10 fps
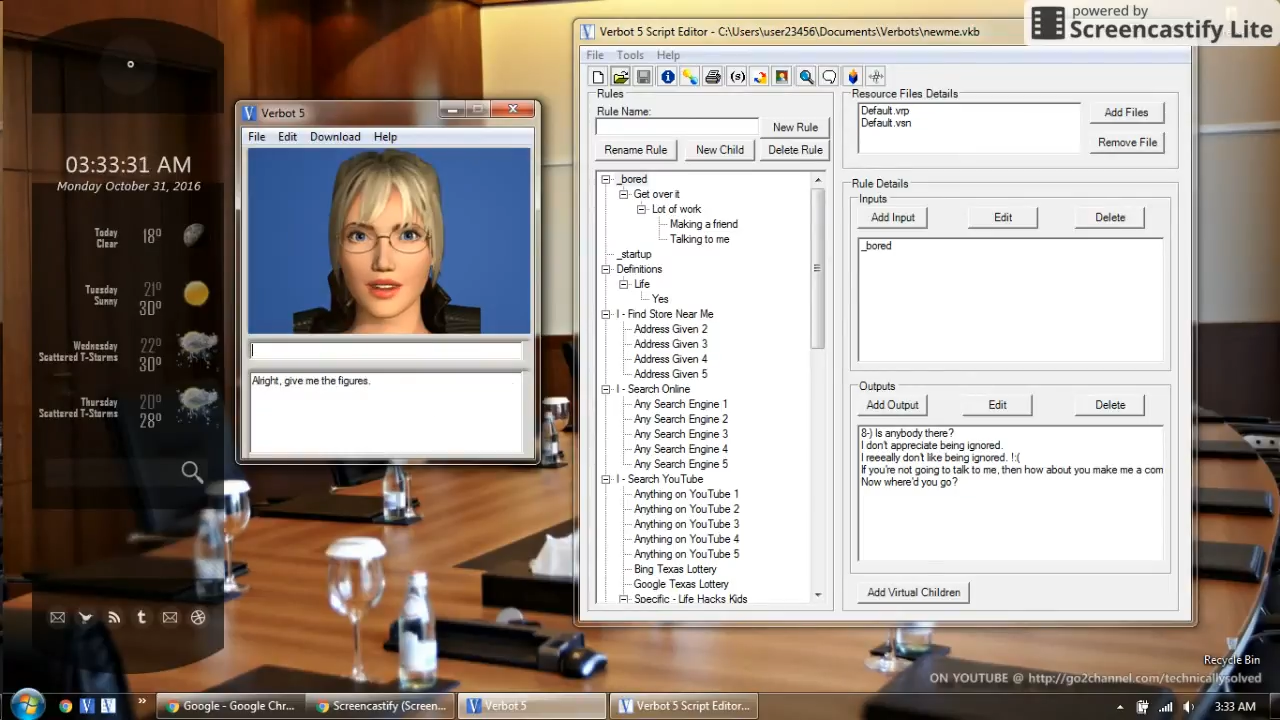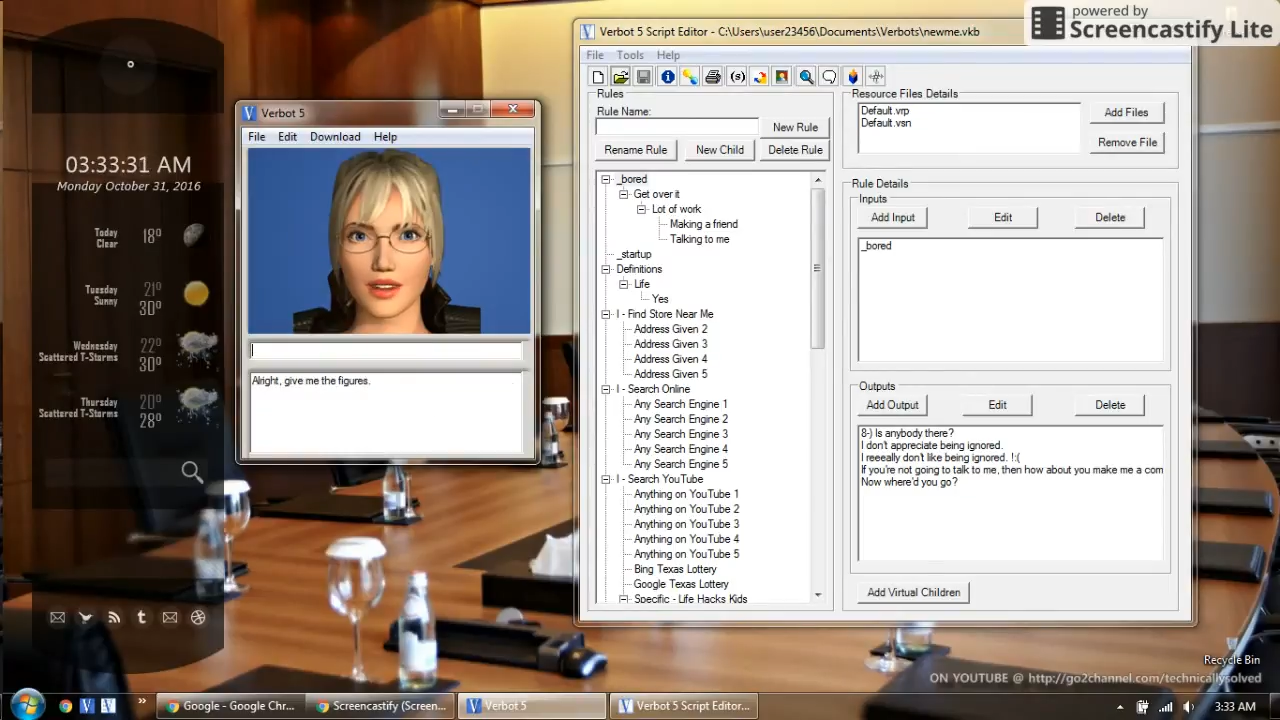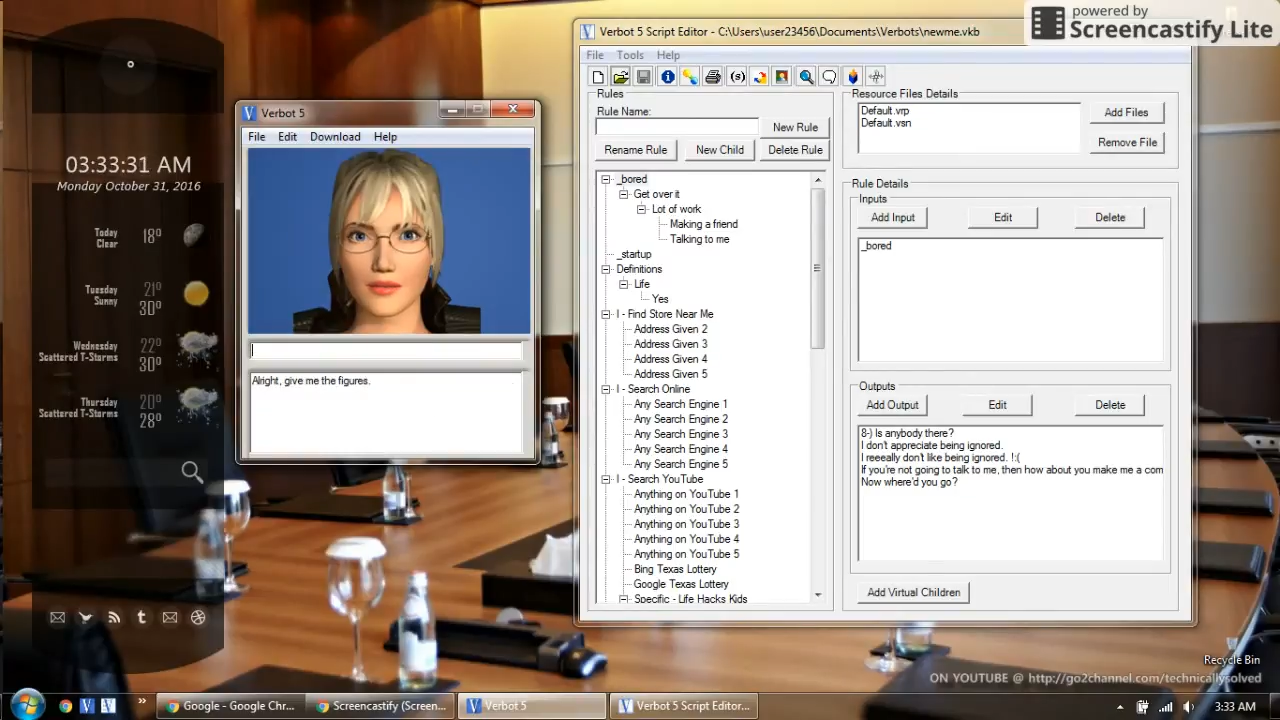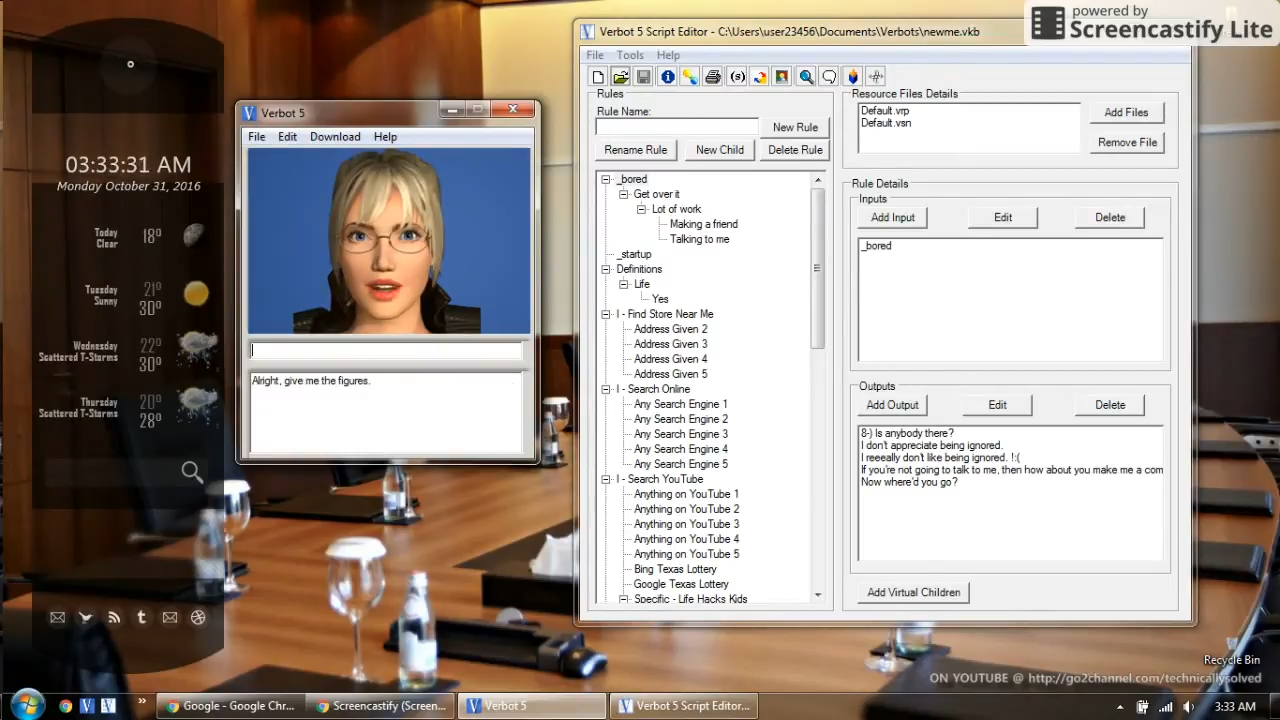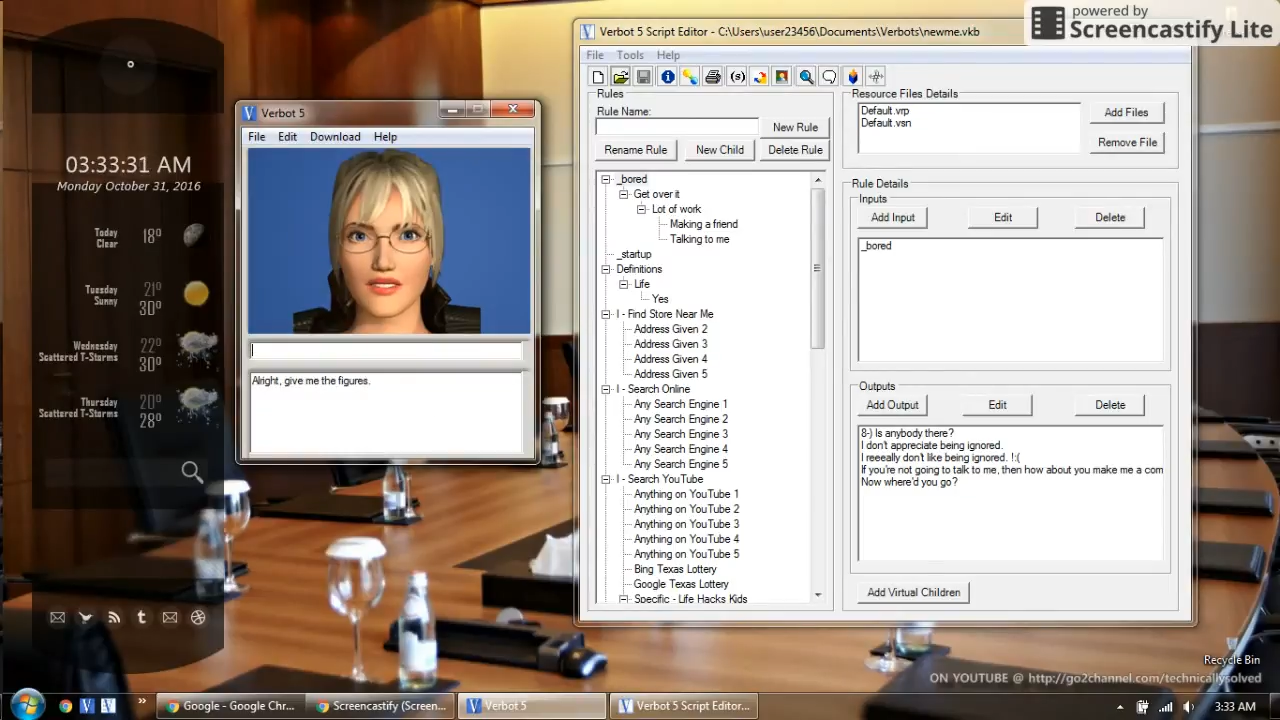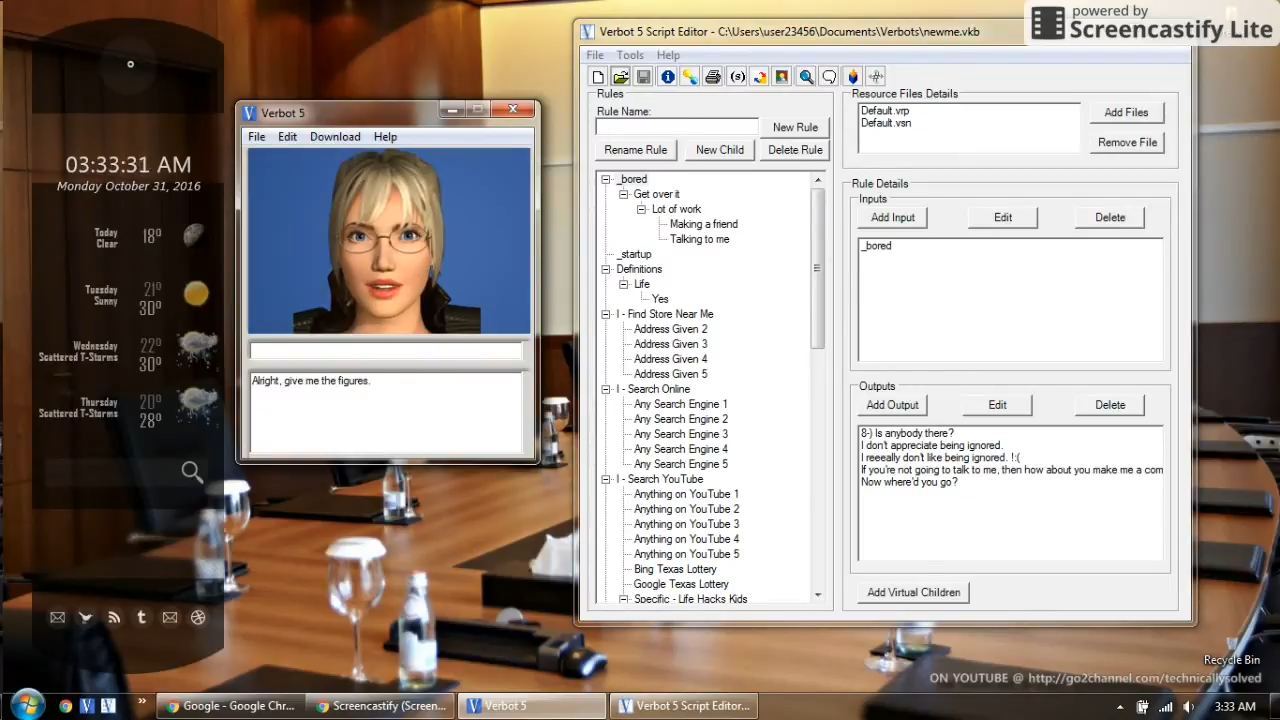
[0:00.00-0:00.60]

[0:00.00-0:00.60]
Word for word: give me the